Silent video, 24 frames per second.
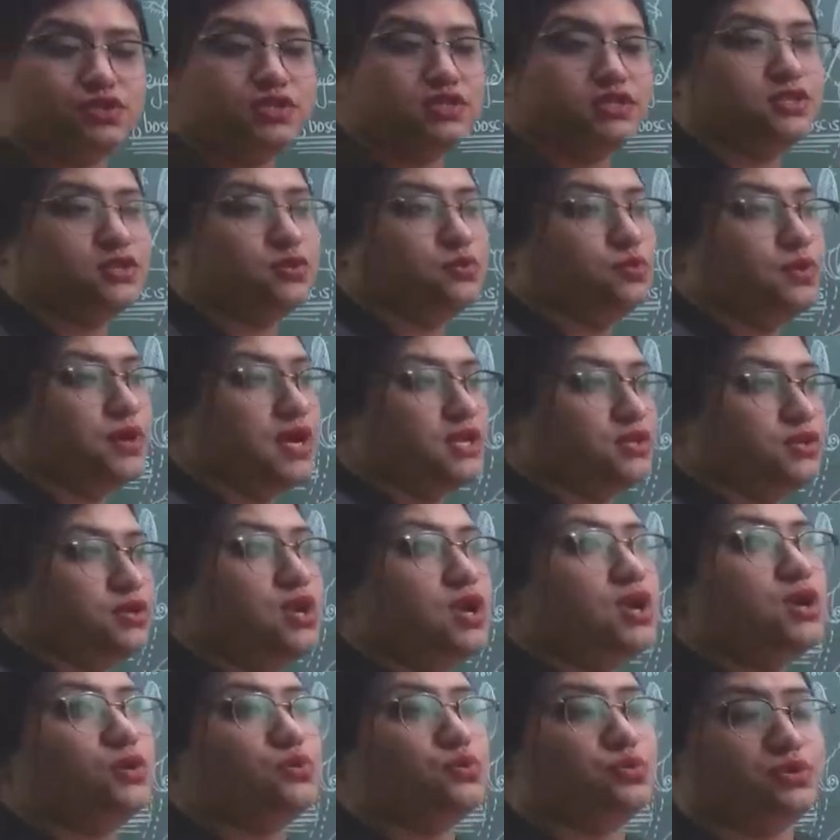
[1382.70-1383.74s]
actually the
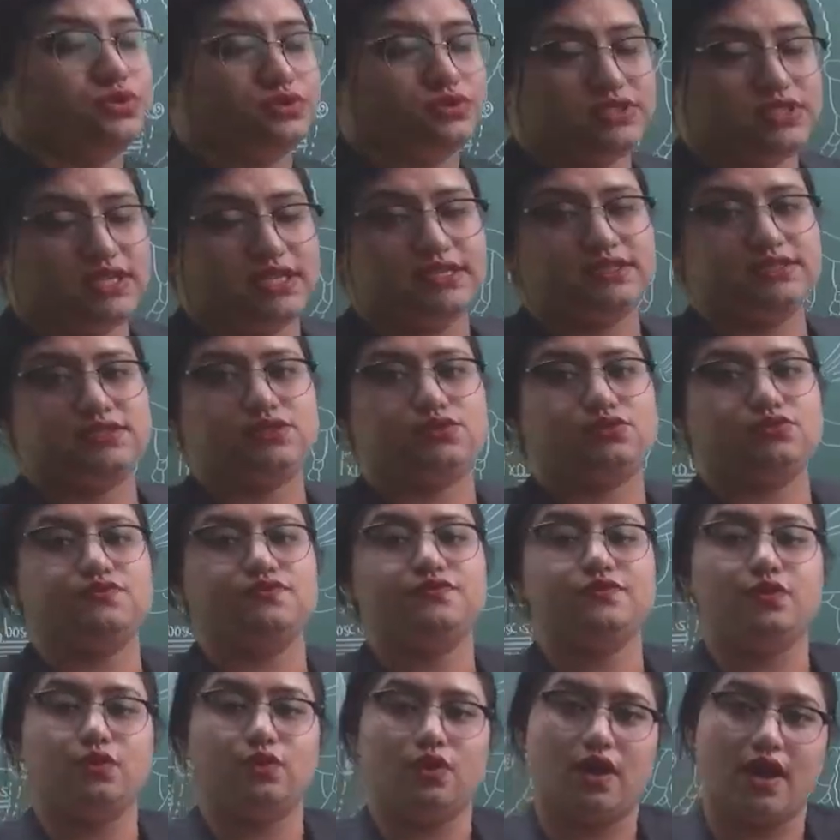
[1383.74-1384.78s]
one who needs
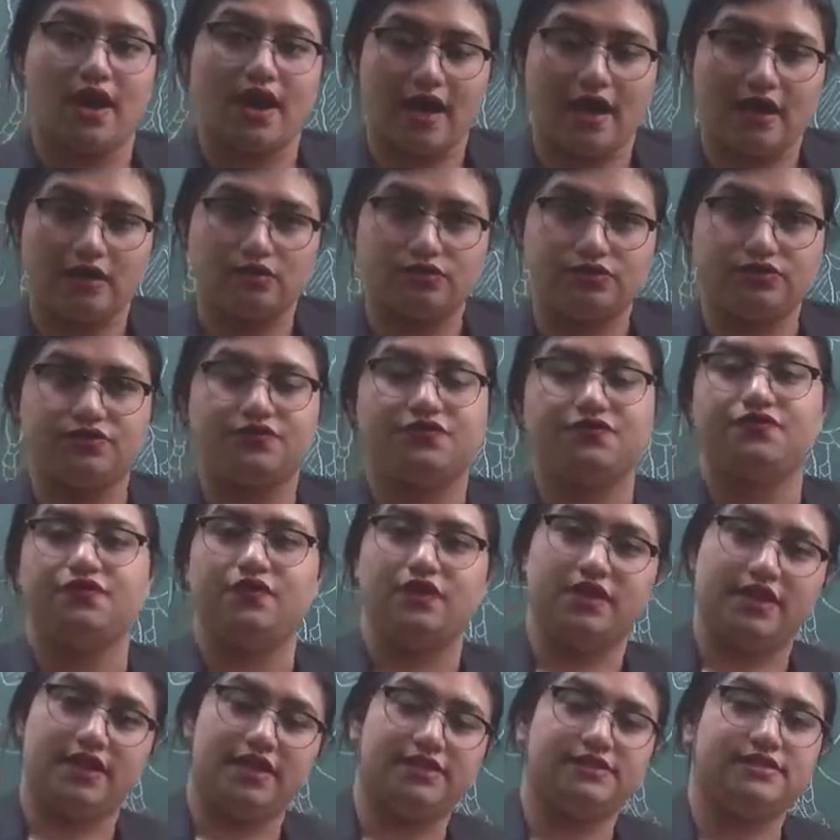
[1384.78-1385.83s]
to go
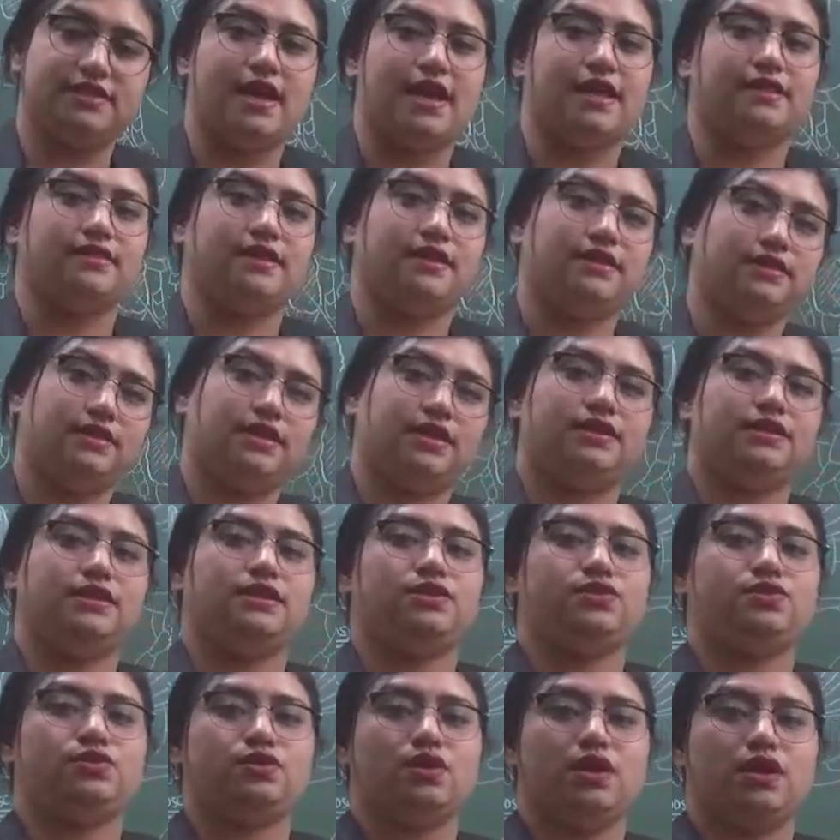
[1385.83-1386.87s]
out for it, and then
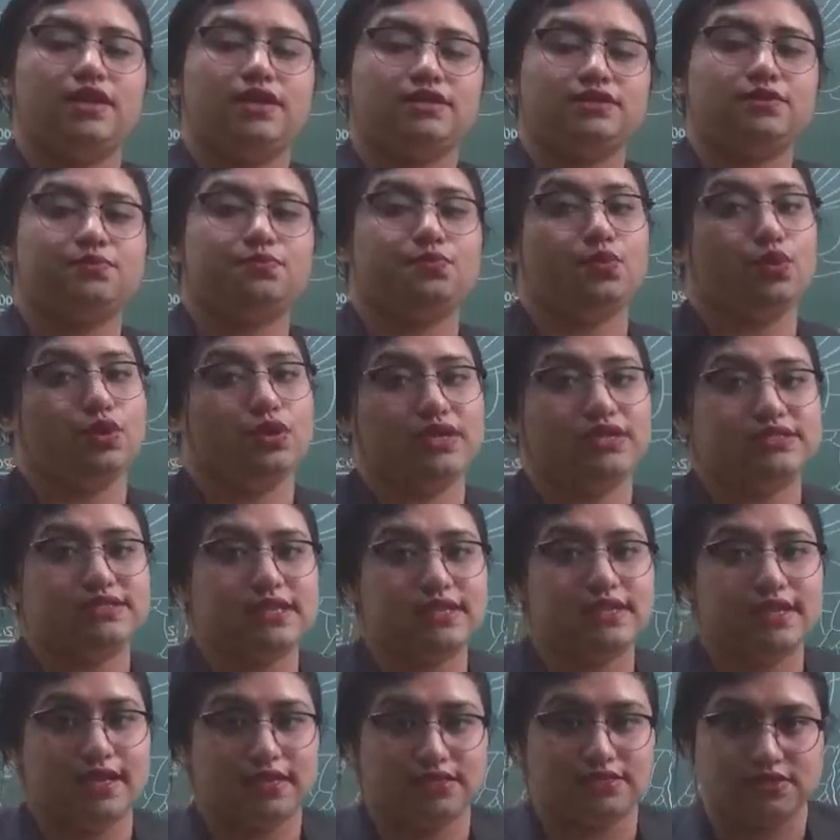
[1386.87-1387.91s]
they need to collect the
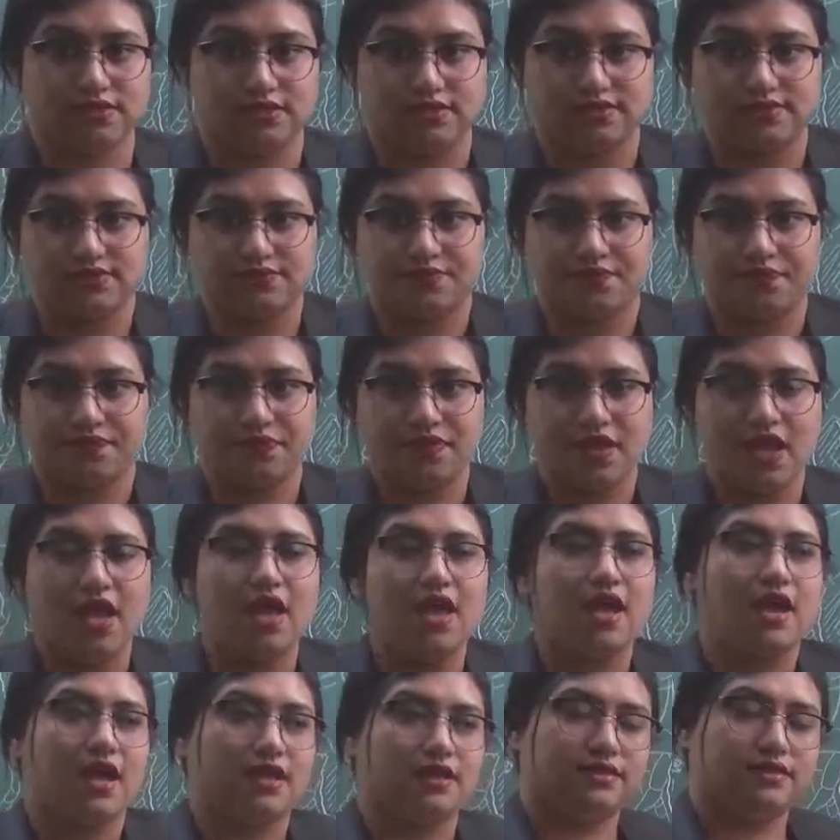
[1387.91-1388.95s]
pollens and nectars.
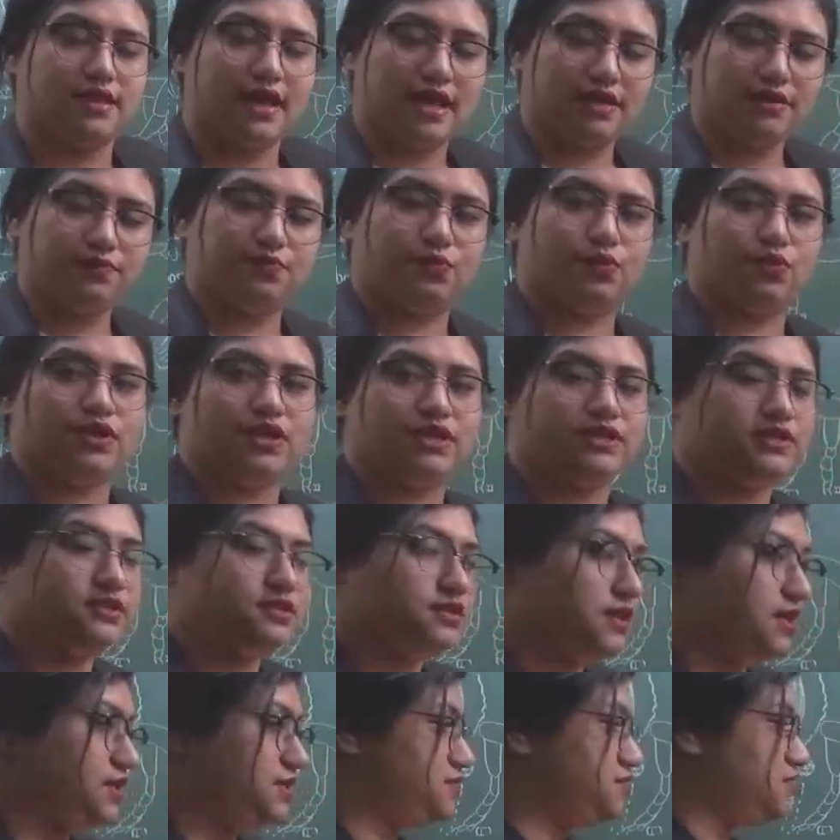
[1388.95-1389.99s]
And that
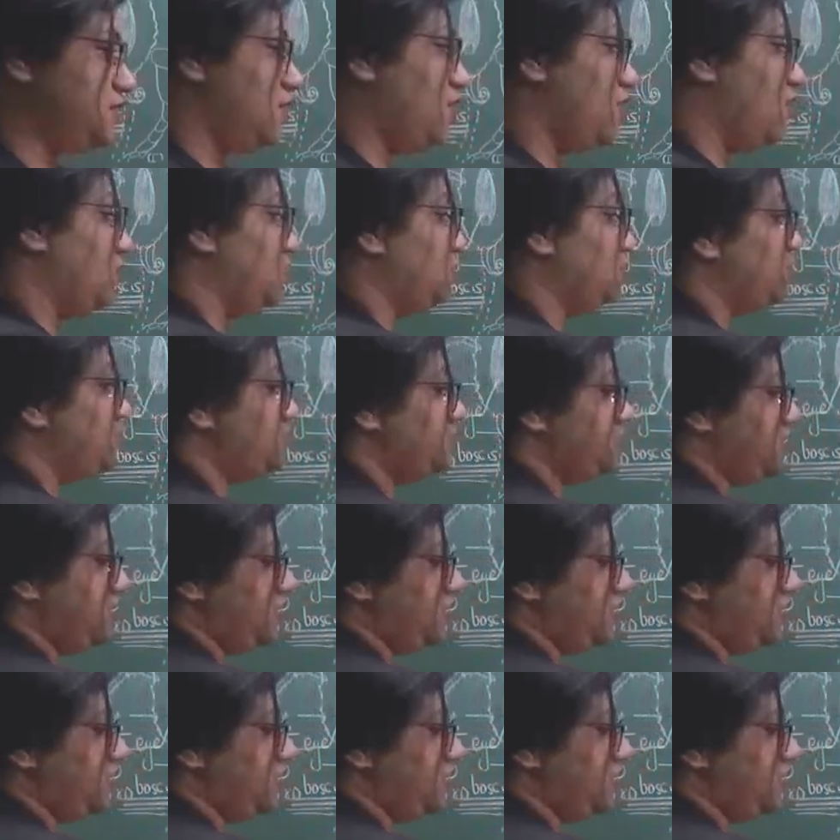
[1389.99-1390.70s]
pollen grains, all